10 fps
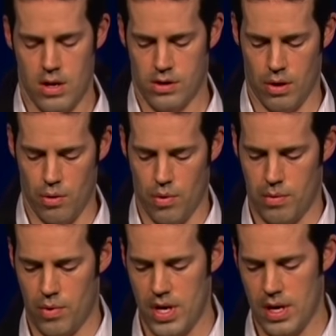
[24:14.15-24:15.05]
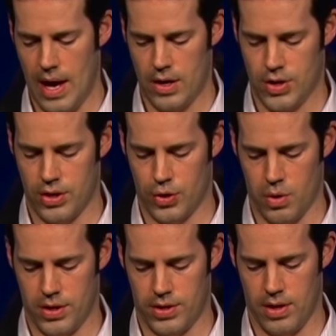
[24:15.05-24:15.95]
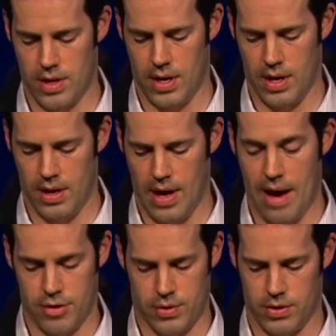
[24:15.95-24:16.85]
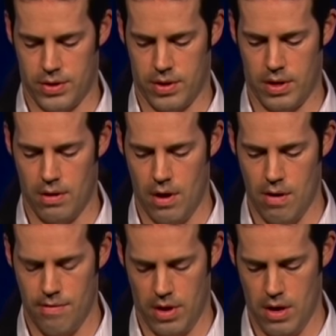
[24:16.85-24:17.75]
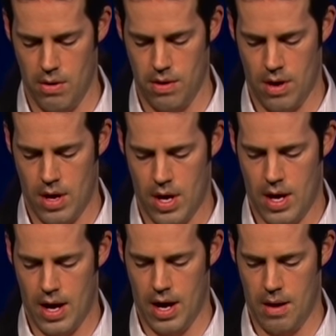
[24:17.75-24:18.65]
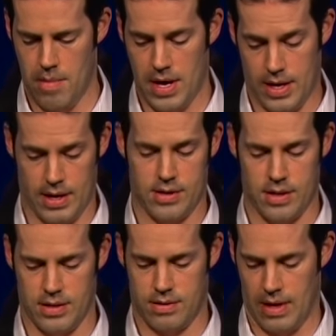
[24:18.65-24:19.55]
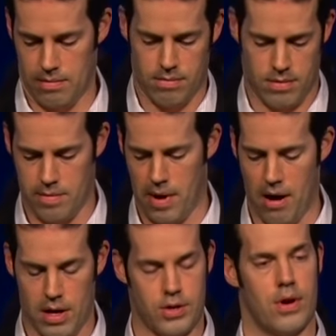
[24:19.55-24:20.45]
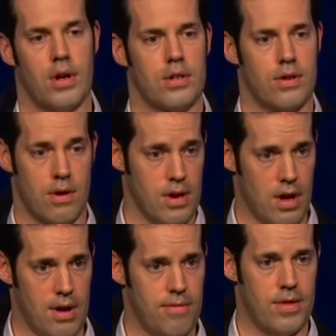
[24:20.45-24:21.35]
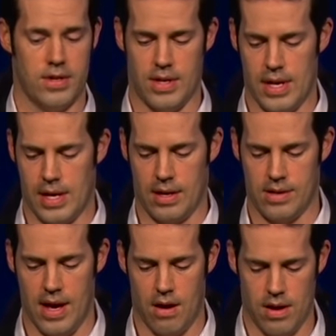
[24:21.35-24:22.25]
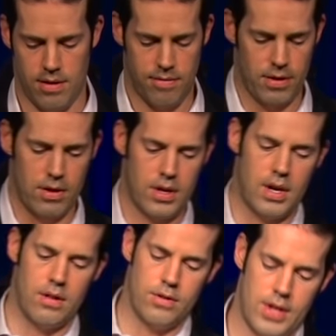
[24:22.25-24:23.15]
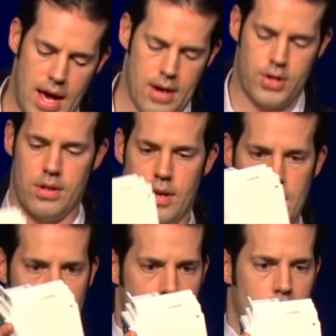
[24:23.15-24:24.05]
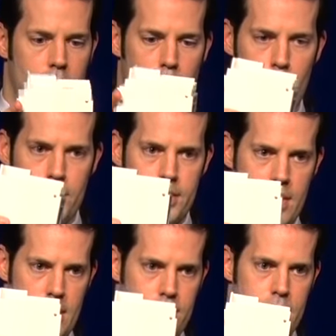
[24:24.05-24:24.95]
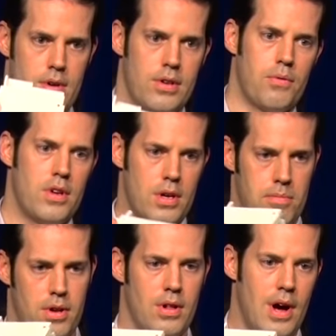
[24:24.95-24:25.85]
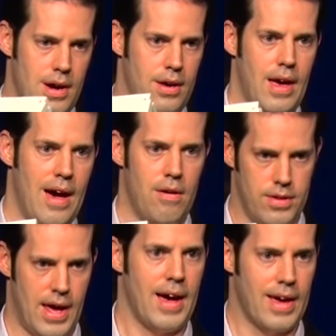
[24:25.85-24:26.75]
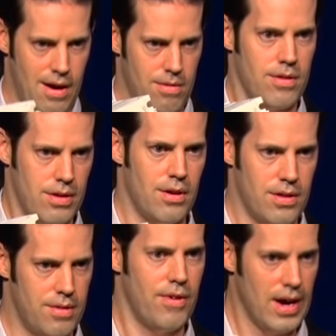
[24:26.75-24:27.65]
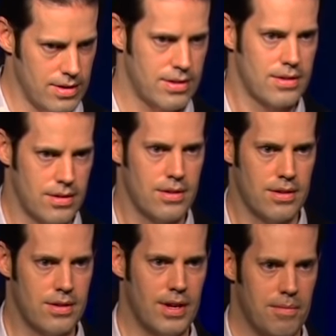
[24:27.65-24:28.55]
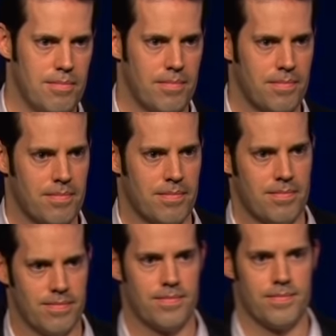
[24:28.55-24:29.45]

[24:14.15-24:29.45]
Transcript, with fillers: So when we actually short circuit, have a short circuit or an overload, um, it kicks this, it, the power electronics turn it off, this thing kicks out, and if you look here, there's actually a hole straight through it to where you can put a lock out, tag out on the device. Yep. Excellent.